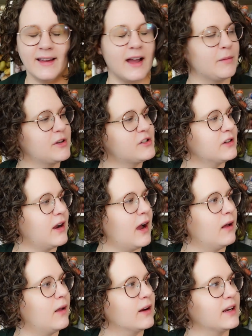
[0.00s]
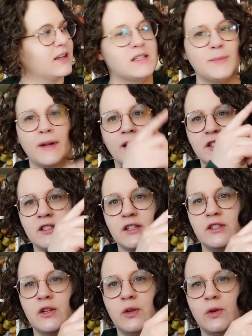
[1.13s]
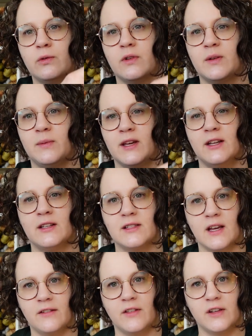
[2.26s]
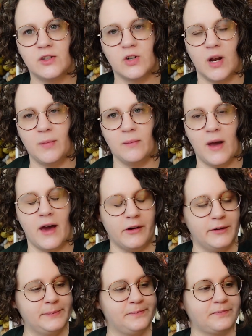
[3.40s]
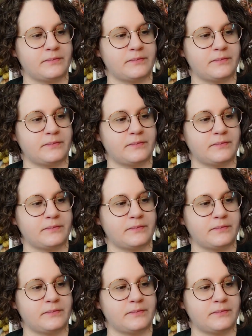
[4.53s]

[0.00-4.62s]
I'm unsure how long it is, but I just did 2 repeats of this striping pattern.